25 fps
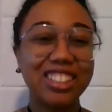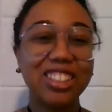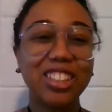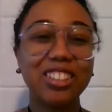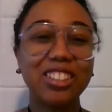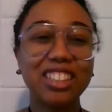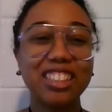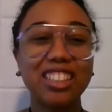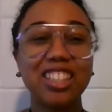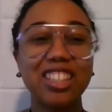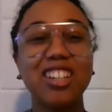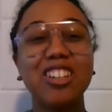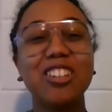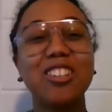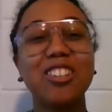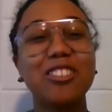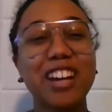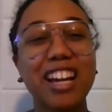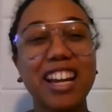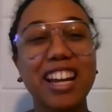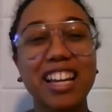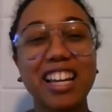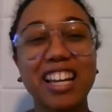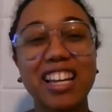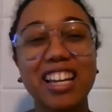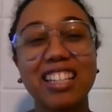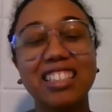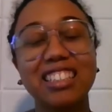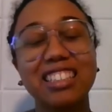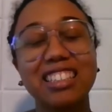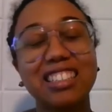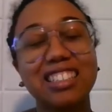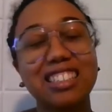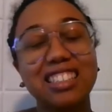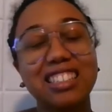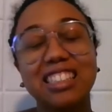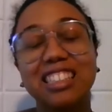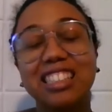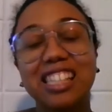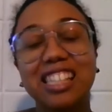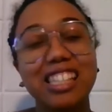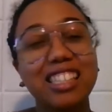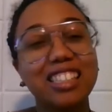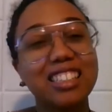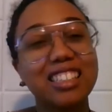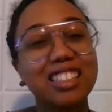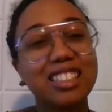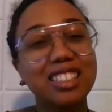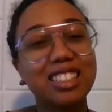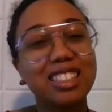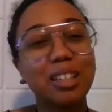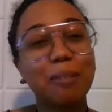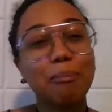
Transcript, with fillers: So it's a great just